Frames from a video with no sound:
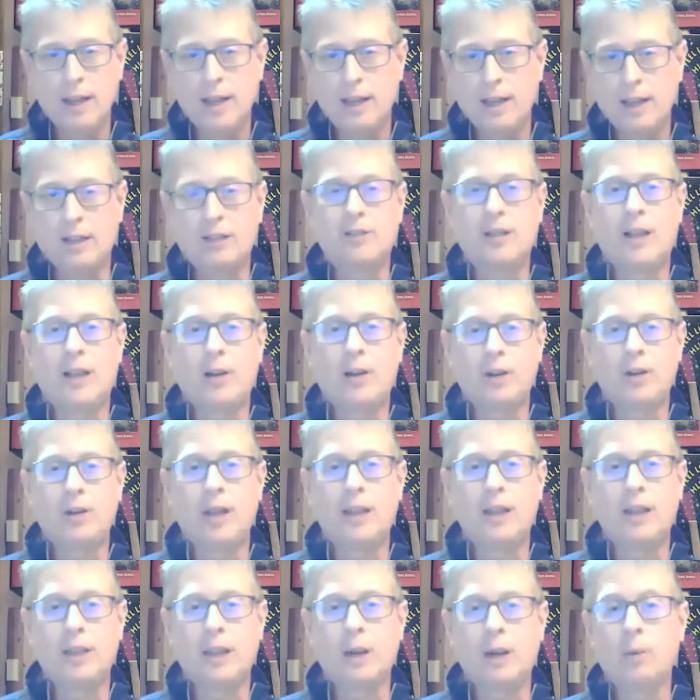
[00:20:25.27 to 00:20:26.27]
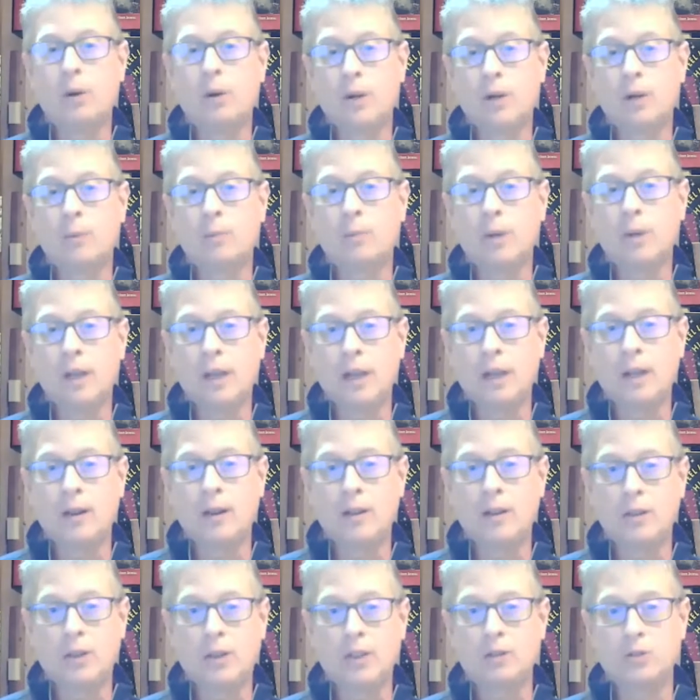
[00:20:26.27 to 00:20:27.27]
It sounded like they were going to be
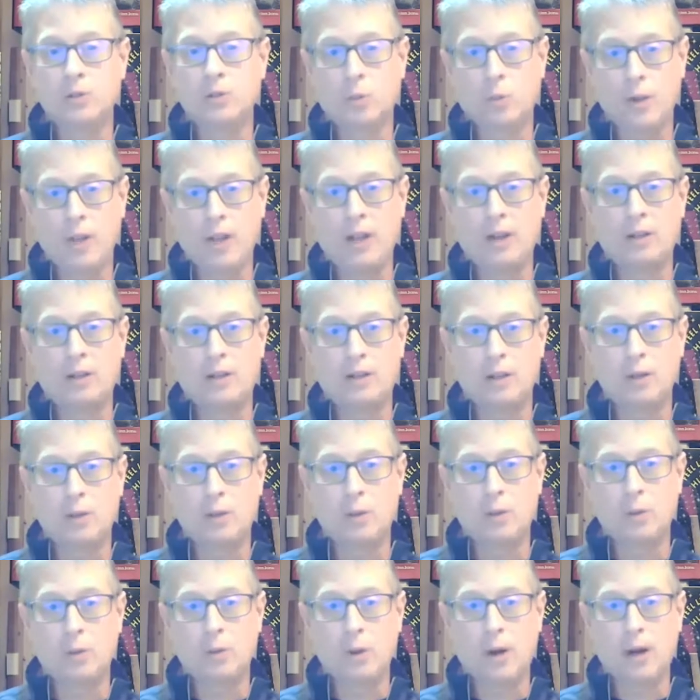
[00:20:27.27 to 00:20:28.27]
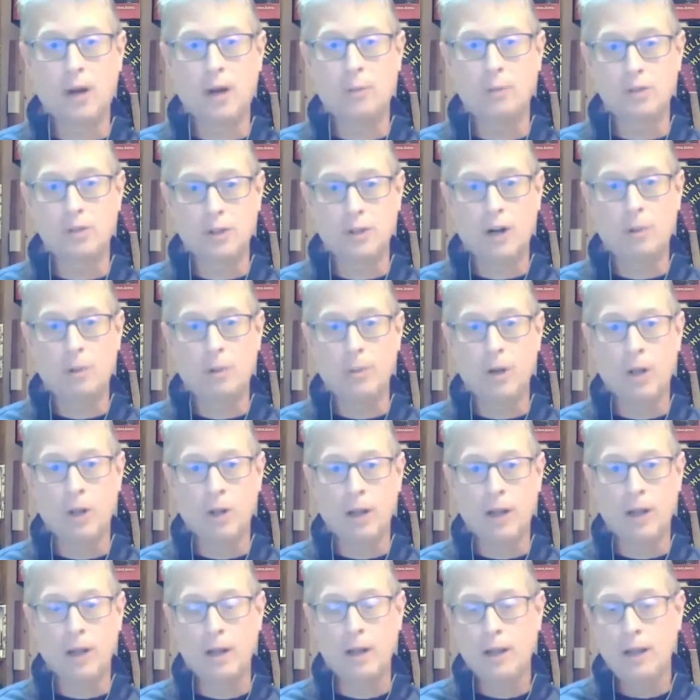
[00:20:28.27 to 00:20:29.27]
in this week to start
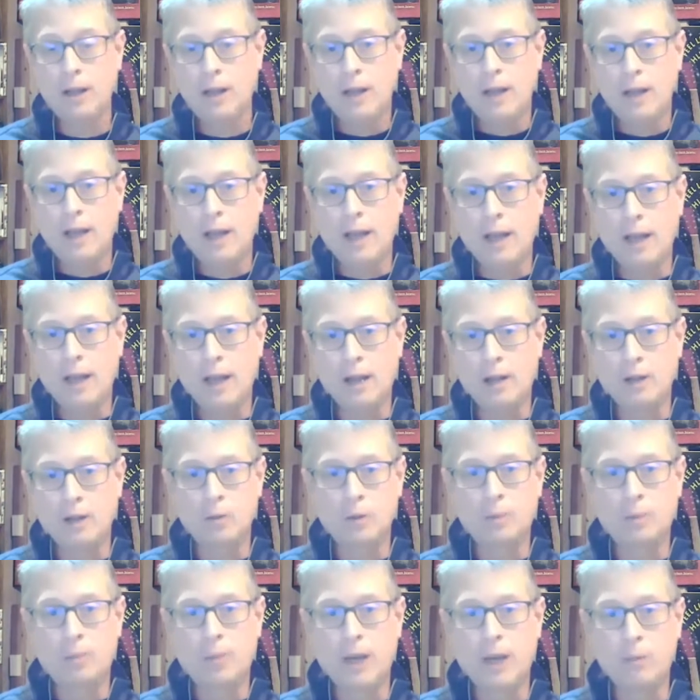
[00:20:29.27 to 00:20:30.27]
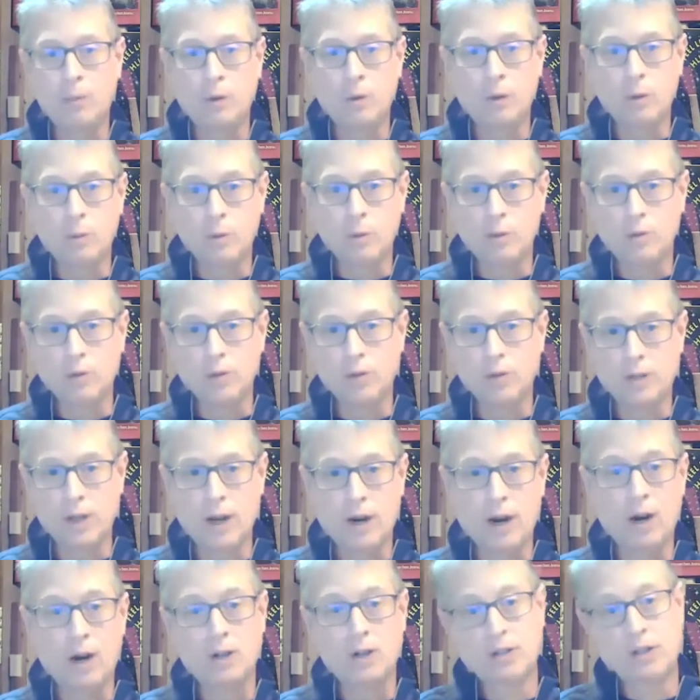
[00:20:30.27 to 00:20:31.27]
milling and doing pavement removals
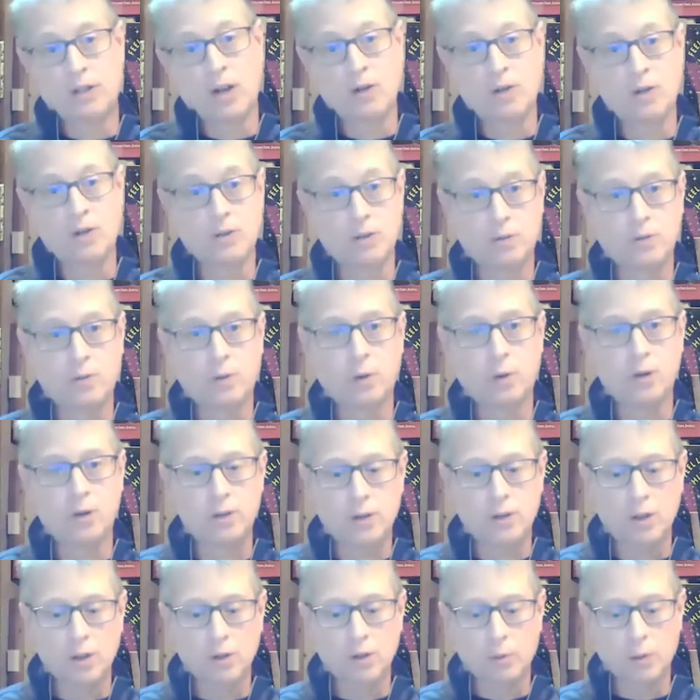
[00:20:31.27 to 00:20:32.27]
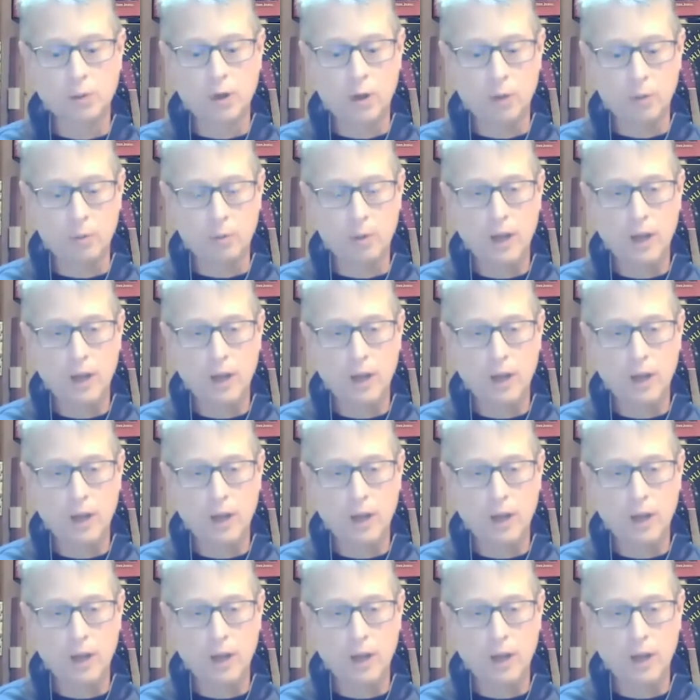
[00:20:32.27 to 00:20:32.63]
on our sections of Forest Hills Road.